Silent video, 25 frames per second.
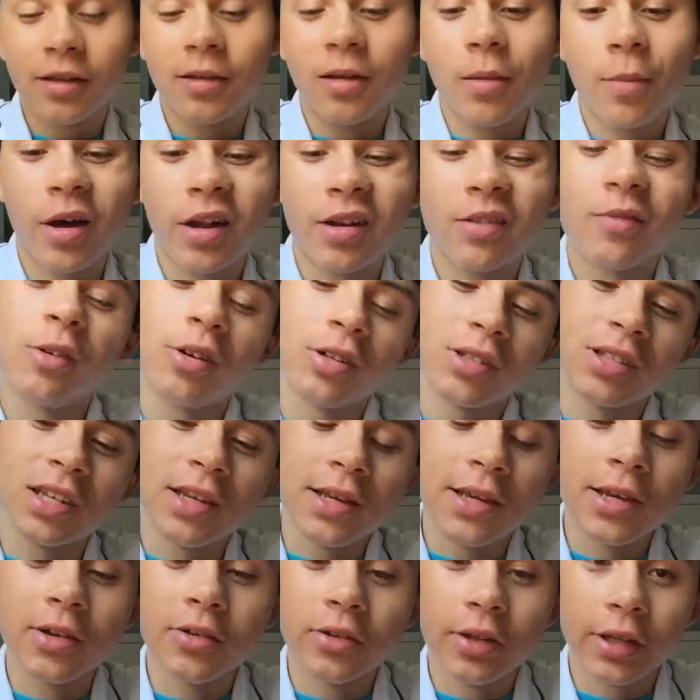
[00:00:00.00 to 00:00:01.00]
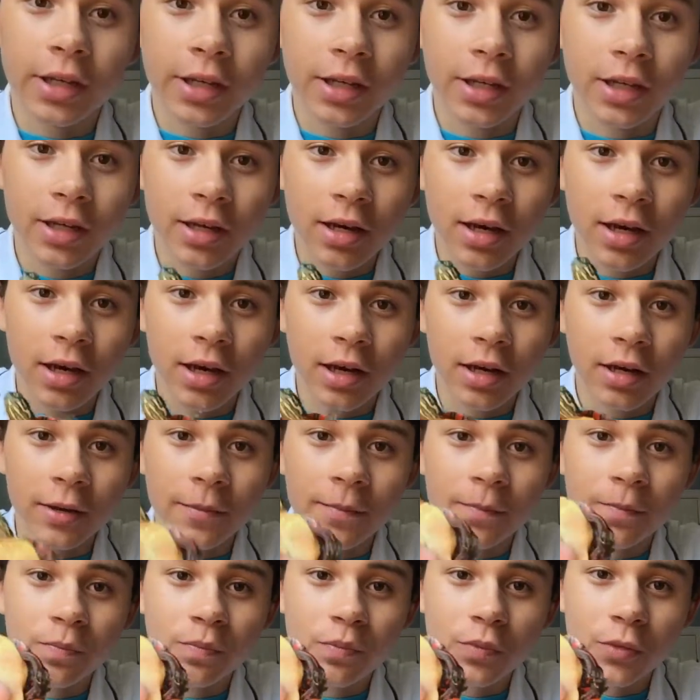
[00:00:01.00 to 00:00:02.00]
it's a yearling,
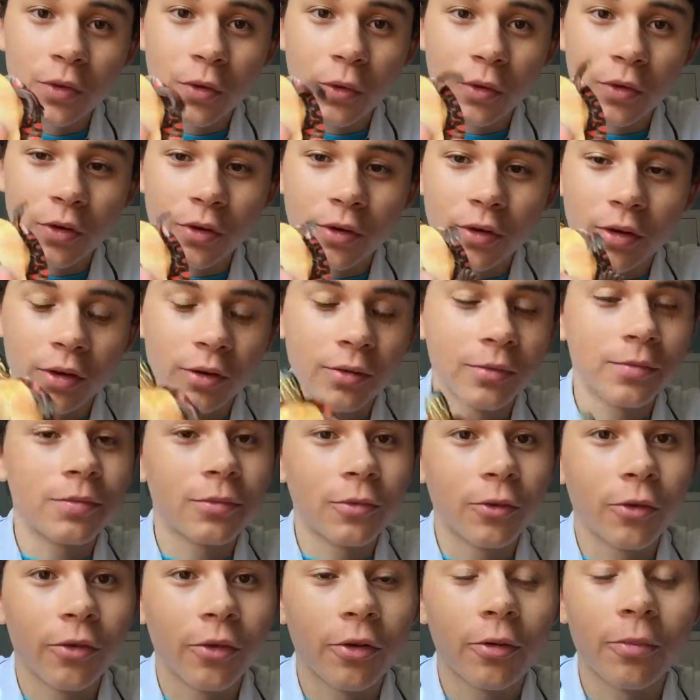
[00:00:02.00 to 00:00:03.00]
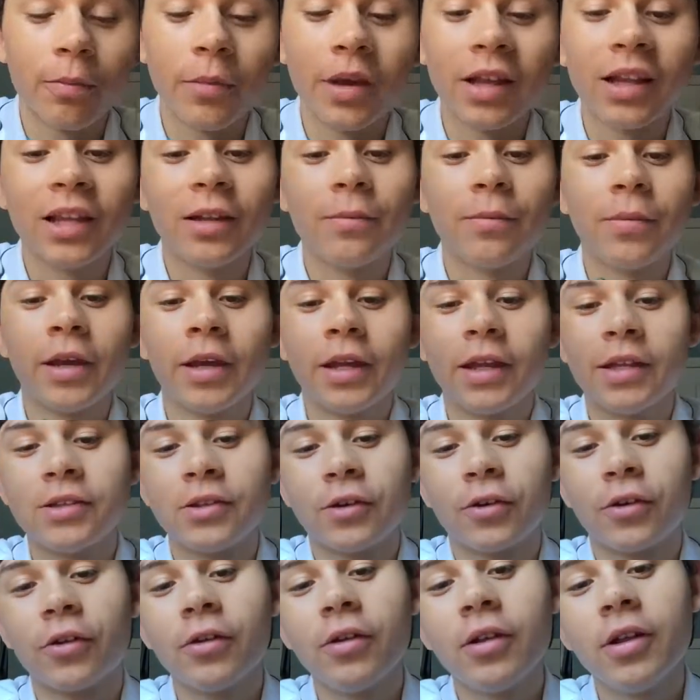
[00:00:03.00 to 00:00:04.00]
northern Midland painted
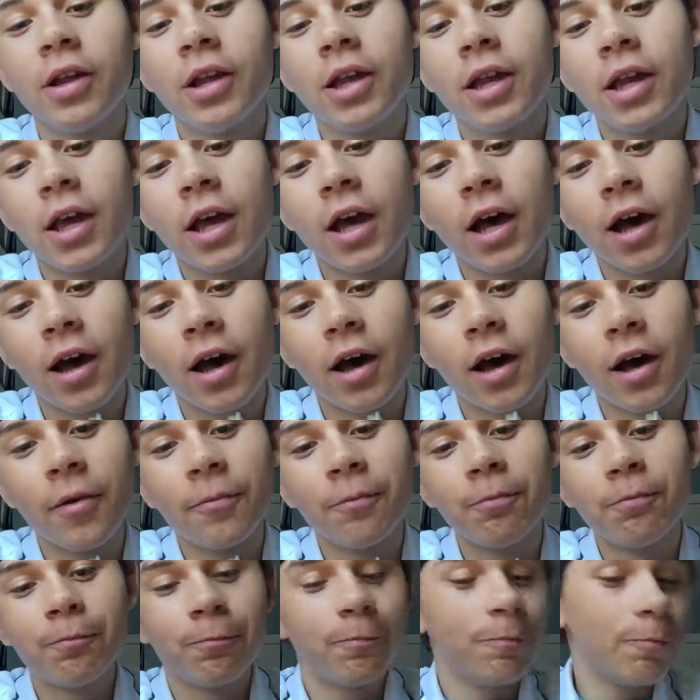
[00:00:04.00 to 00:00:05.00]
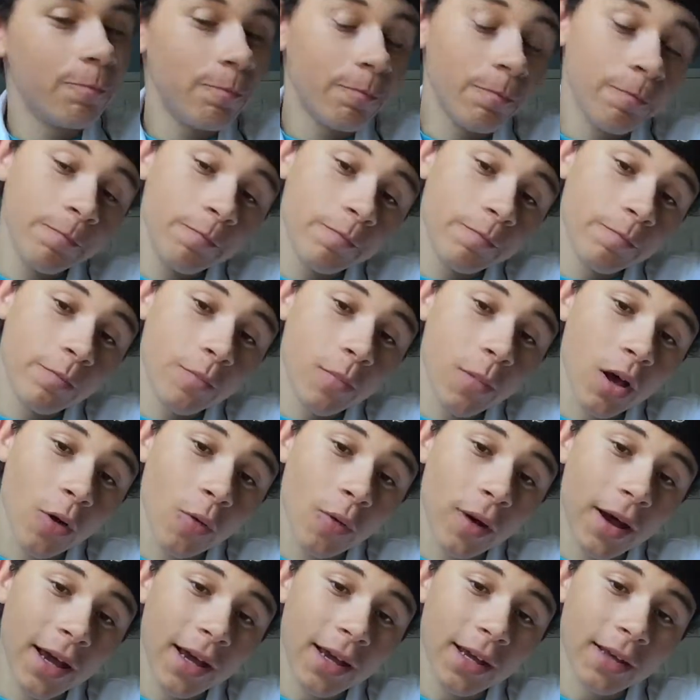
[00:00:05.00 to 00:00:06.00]
turtle. A
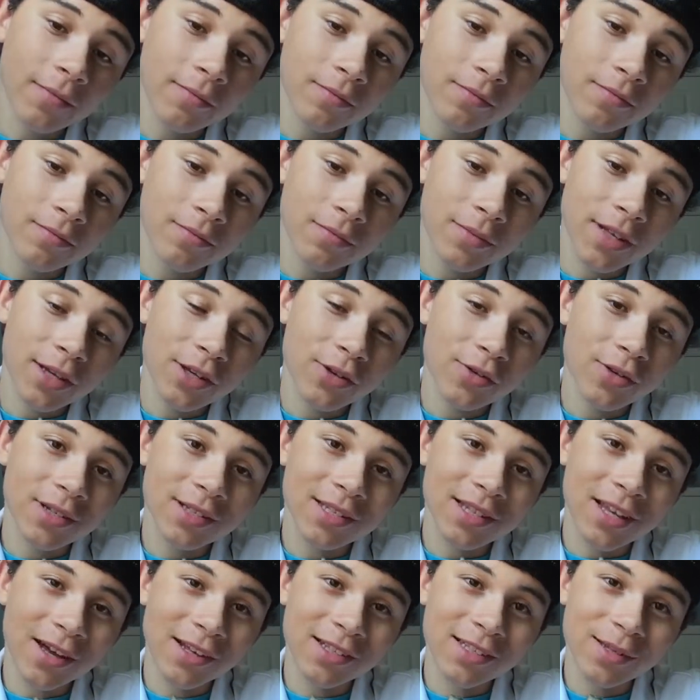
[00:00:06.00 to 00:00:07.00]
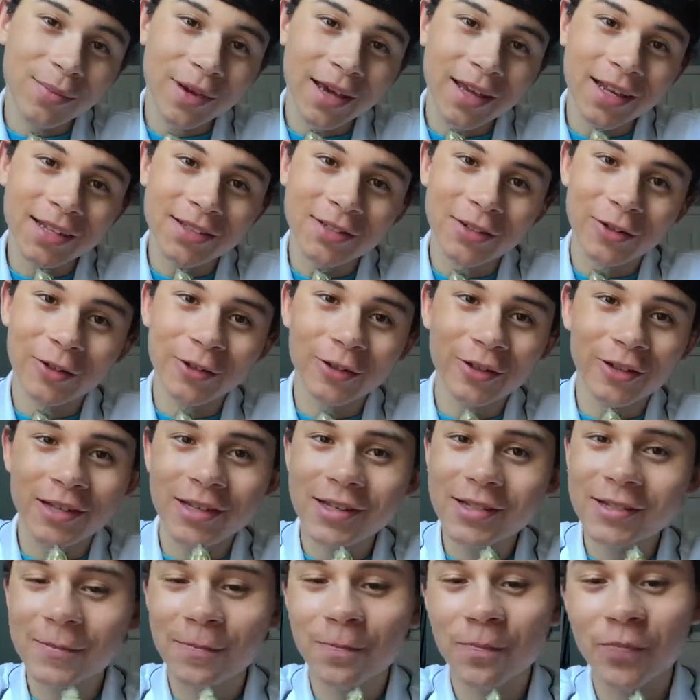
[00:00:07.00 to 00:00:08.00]
way that you can tell it's a painted turtle
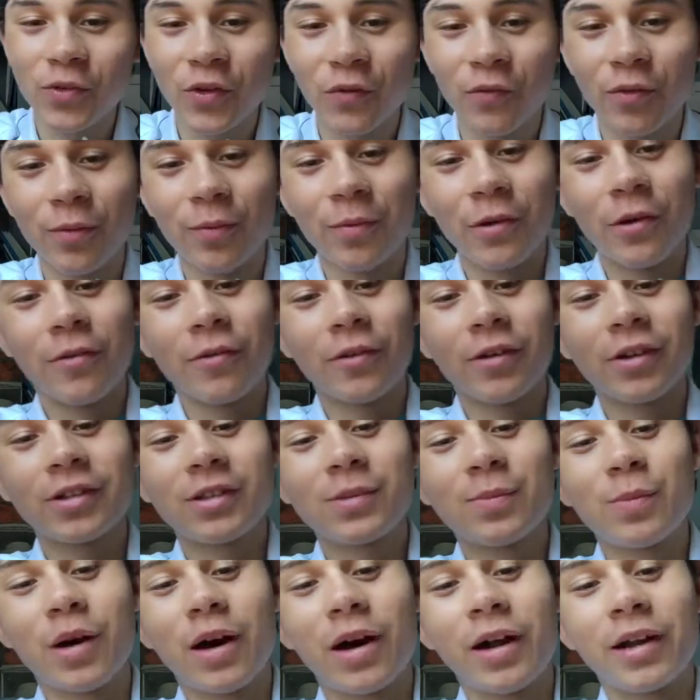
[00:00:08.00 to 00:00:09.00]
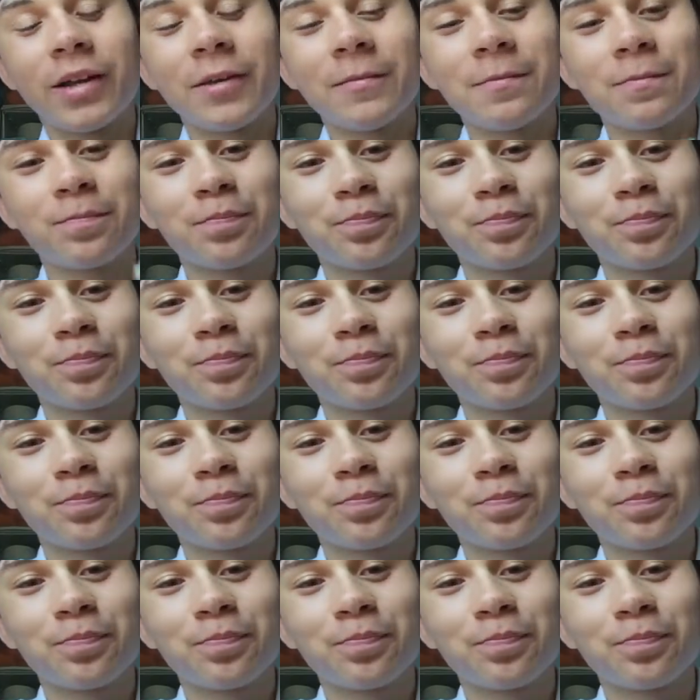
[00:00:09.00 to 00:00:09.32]
is you flip over its body